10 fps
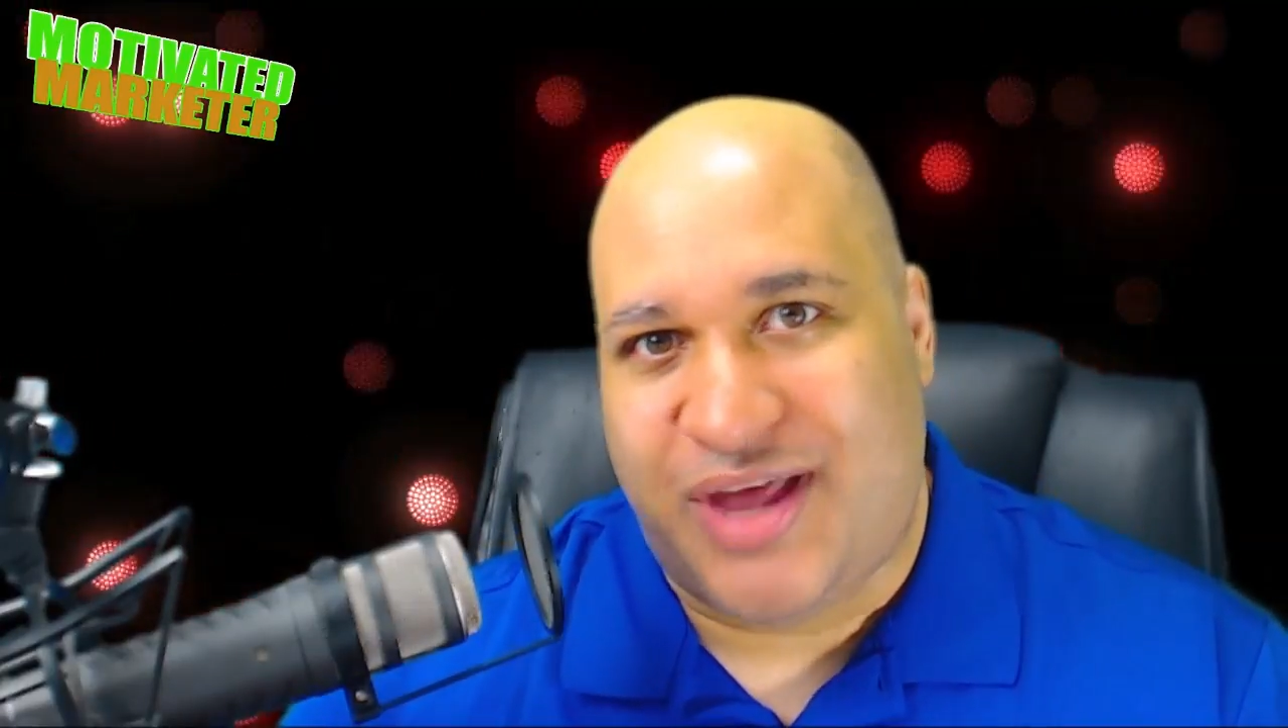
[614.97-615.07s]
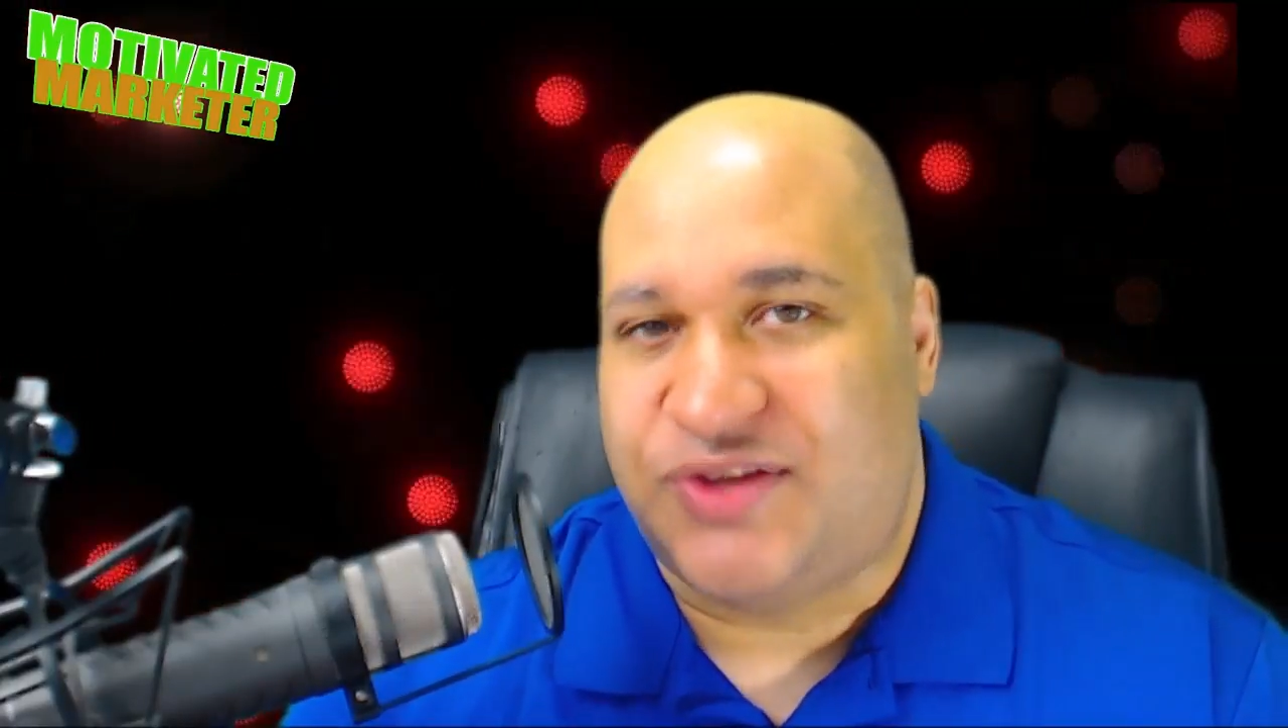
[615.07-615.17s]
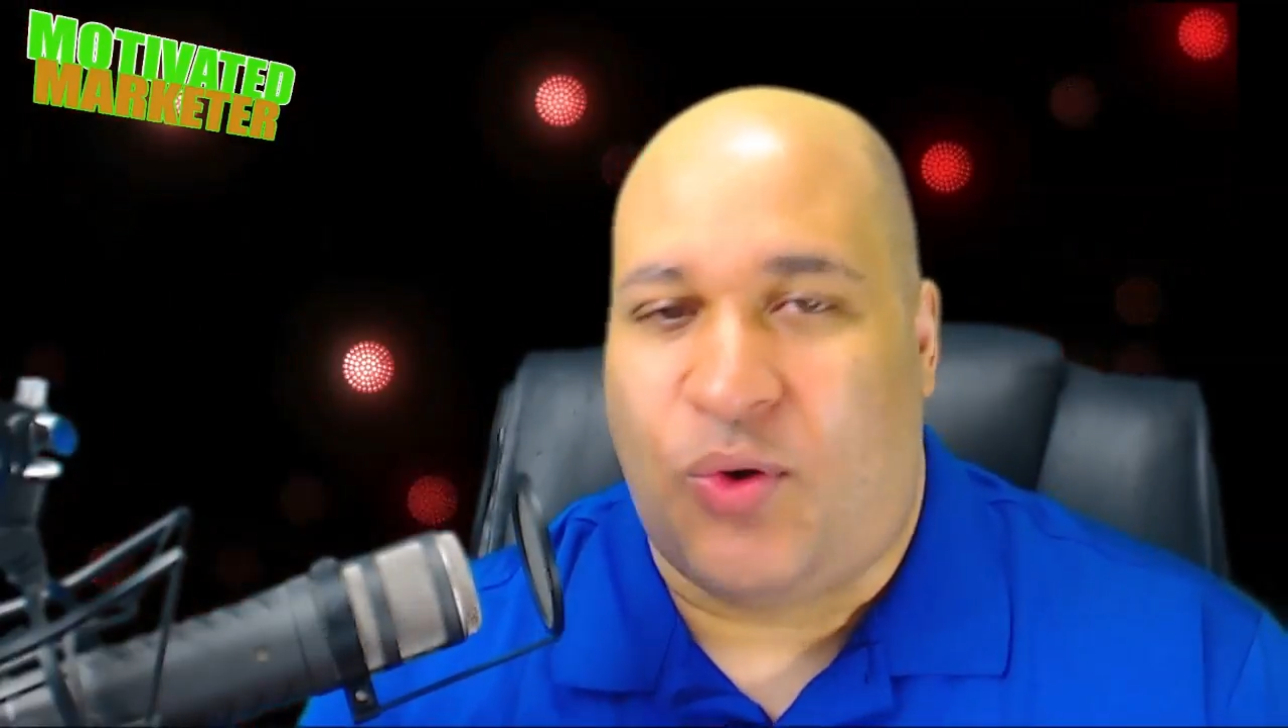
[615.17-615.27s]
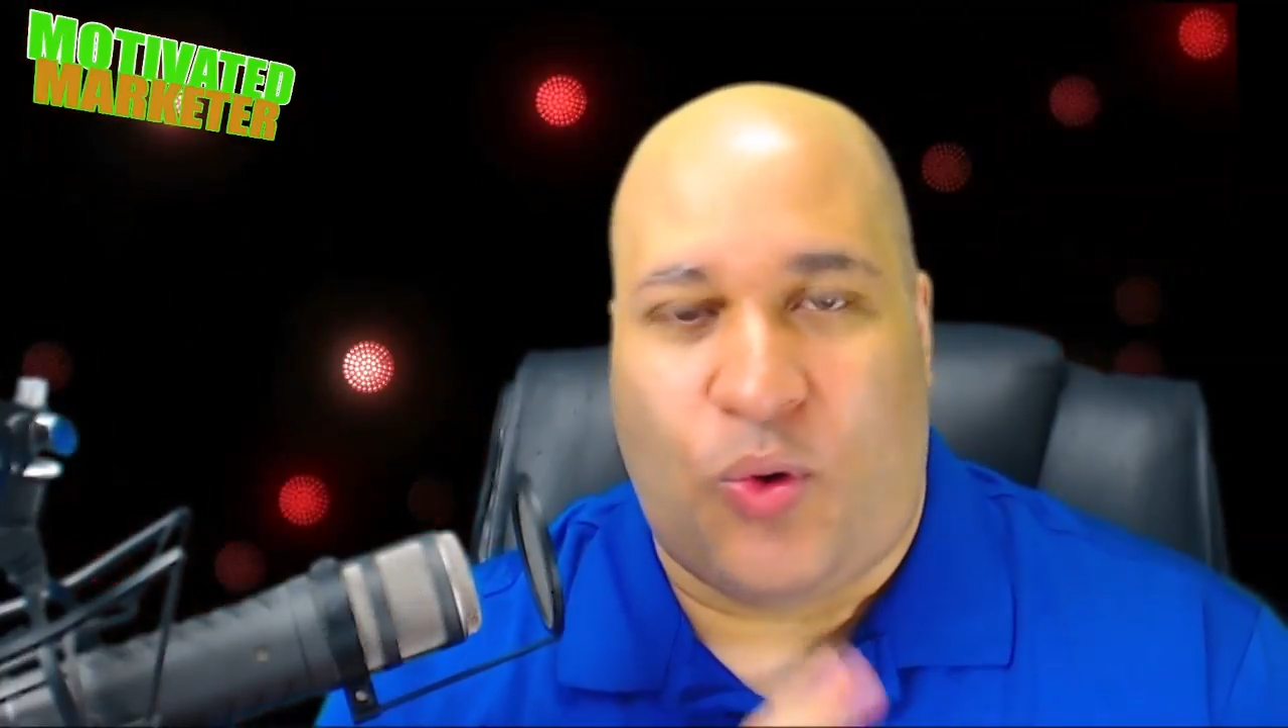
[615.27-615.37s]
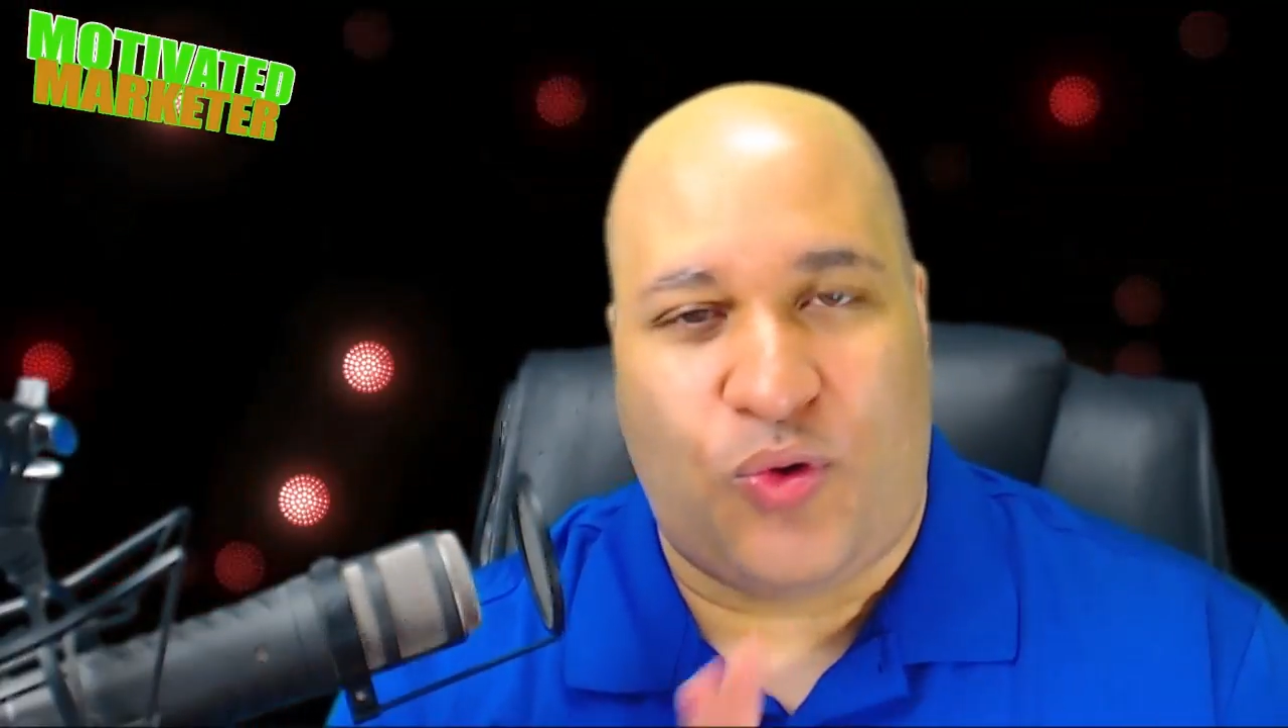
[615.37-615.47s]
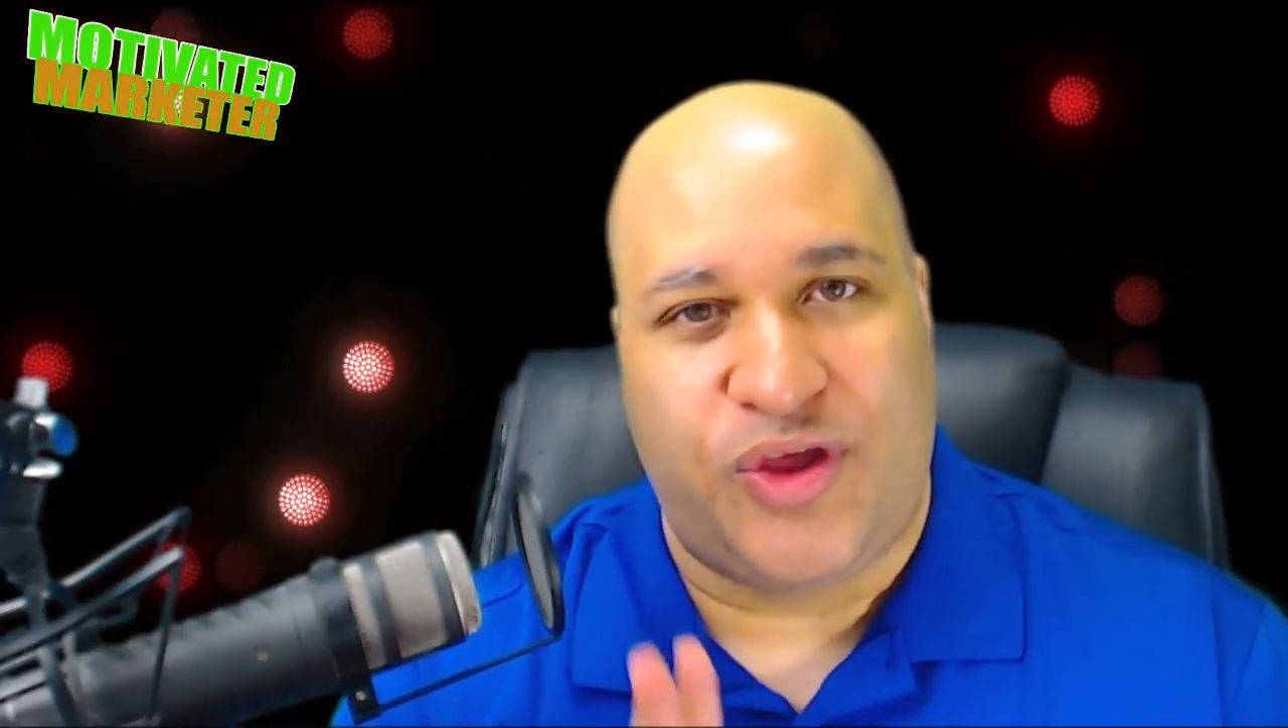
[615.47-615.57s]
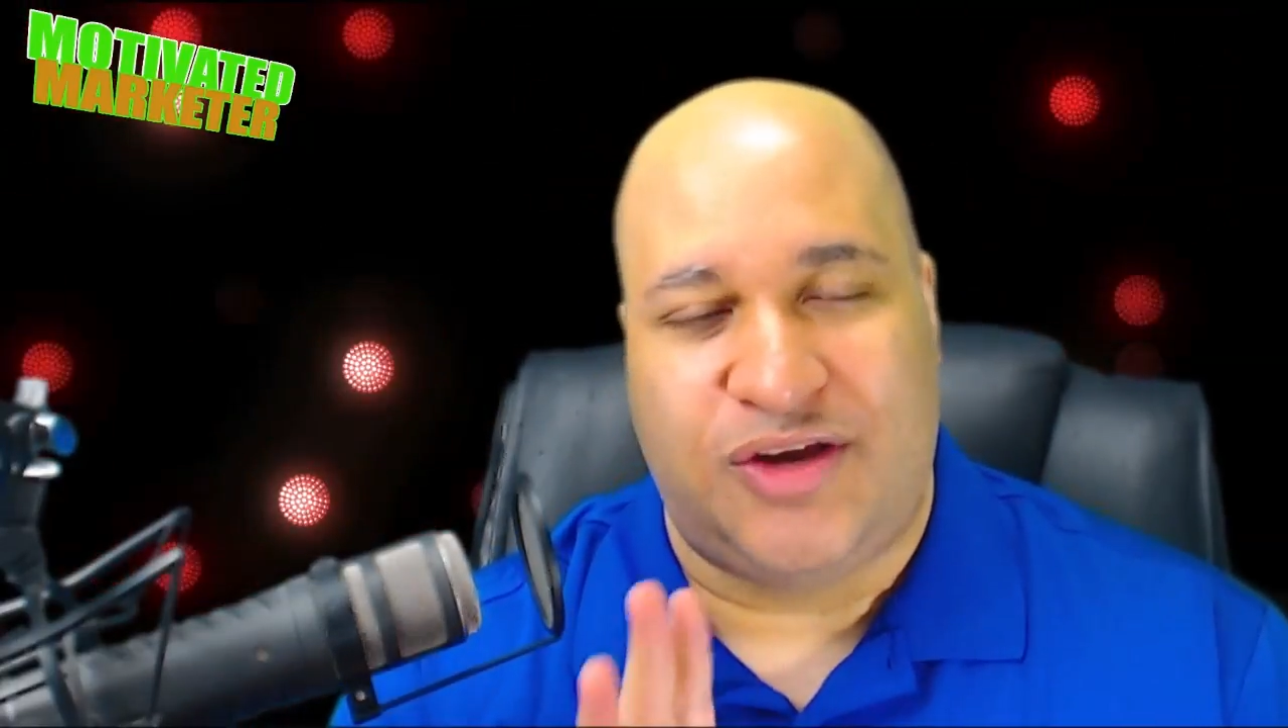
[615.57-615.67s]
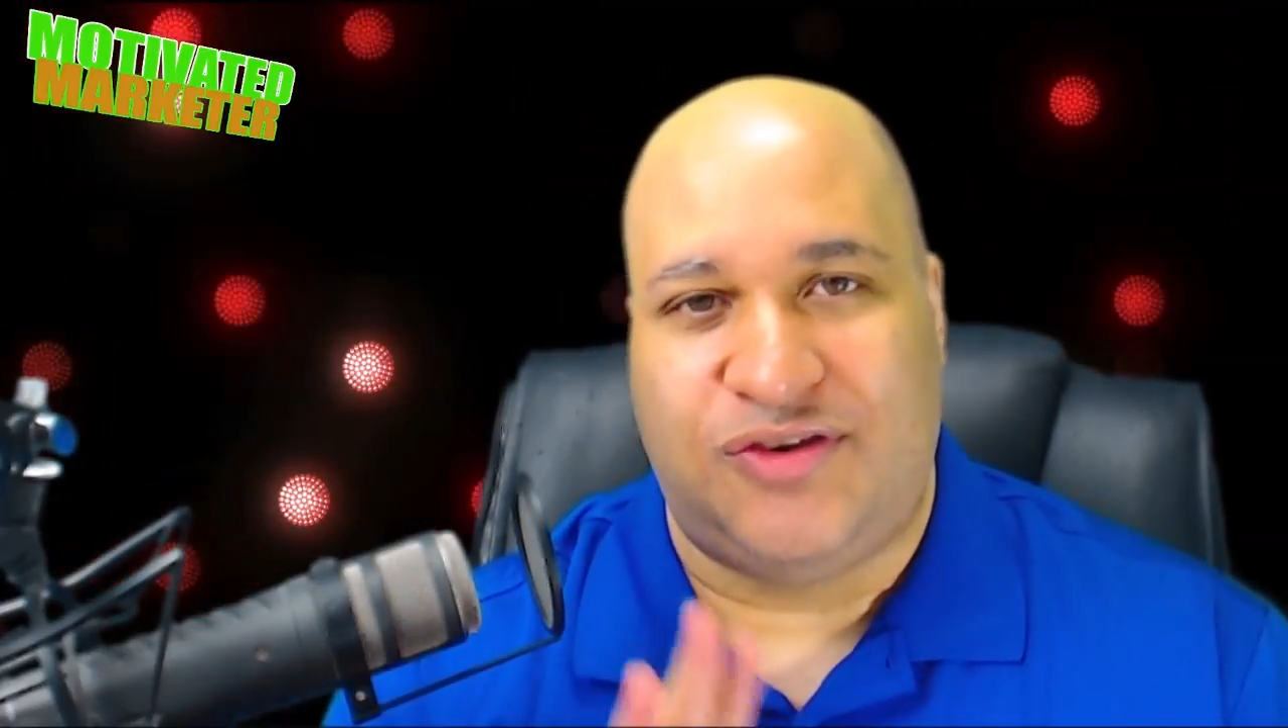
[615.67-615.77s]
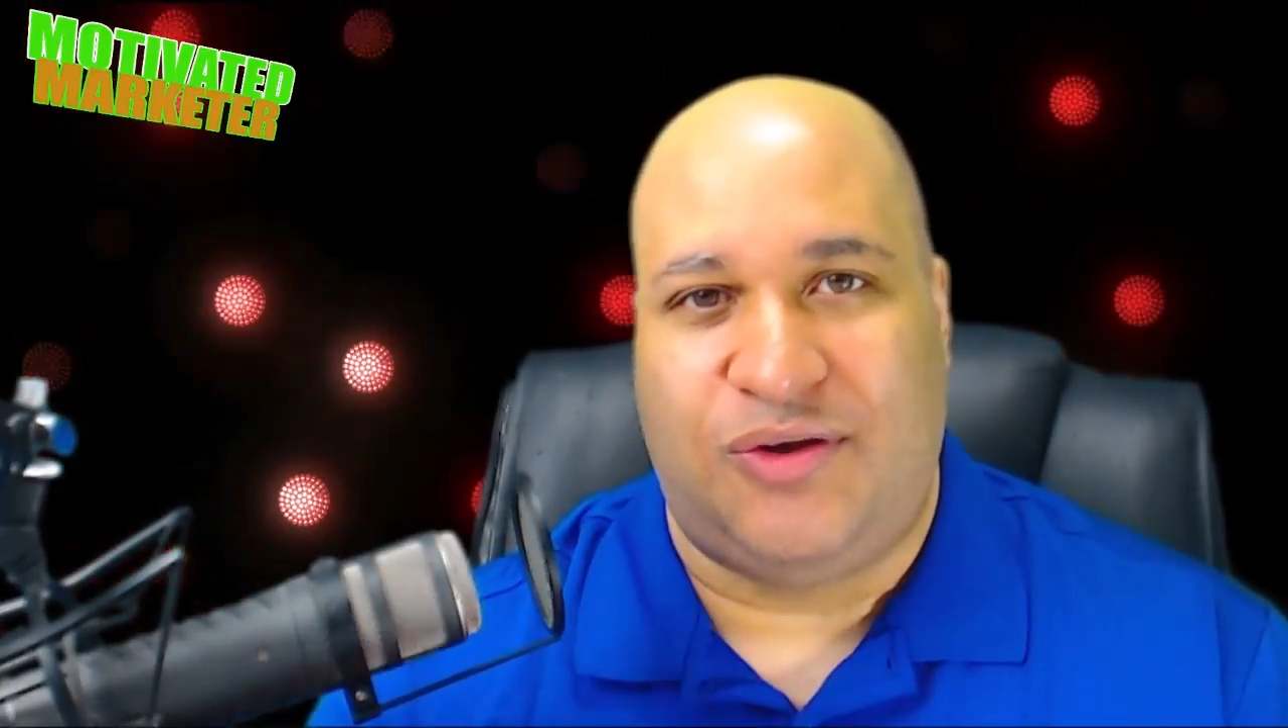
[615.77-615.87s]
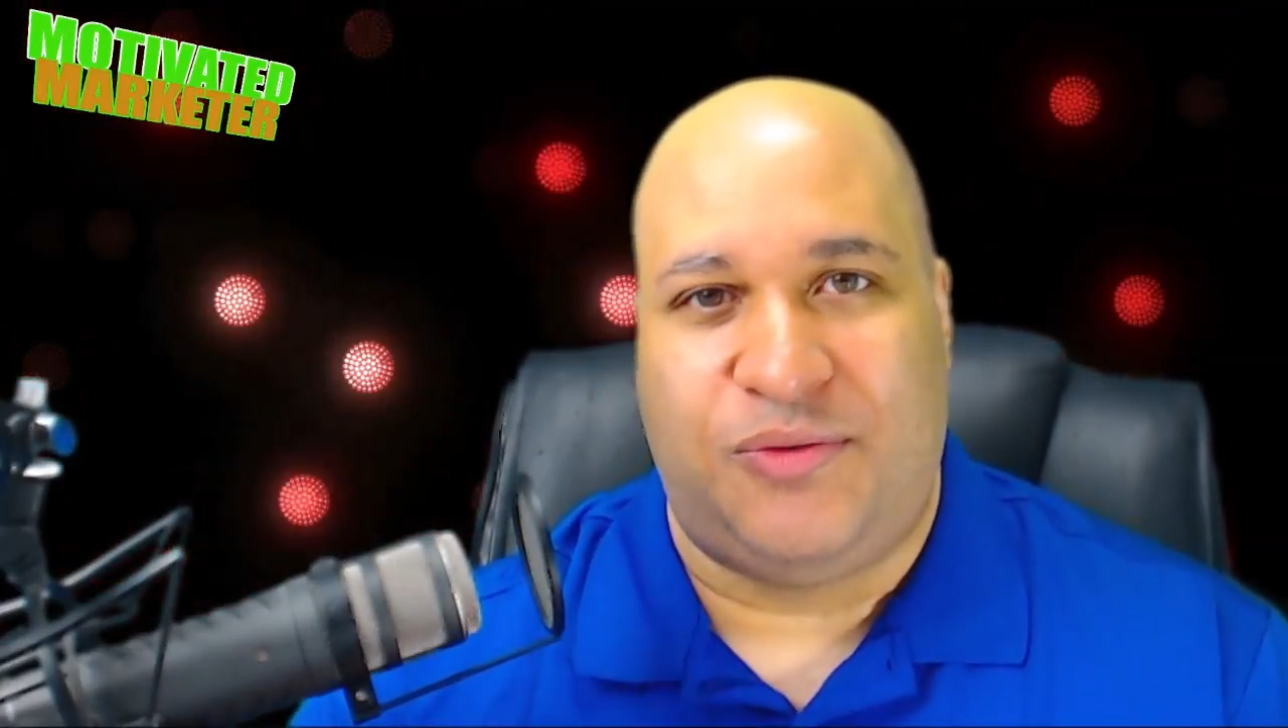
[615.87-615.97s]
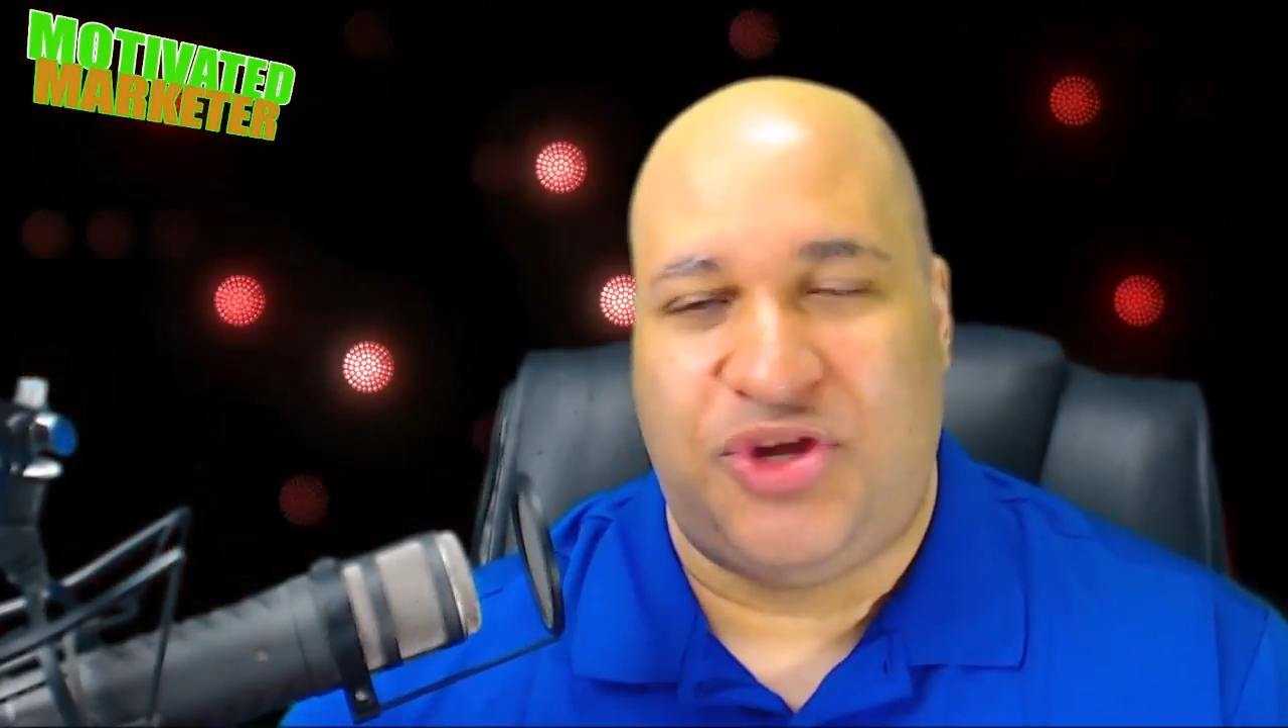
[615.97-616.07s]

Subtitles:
that's all they do.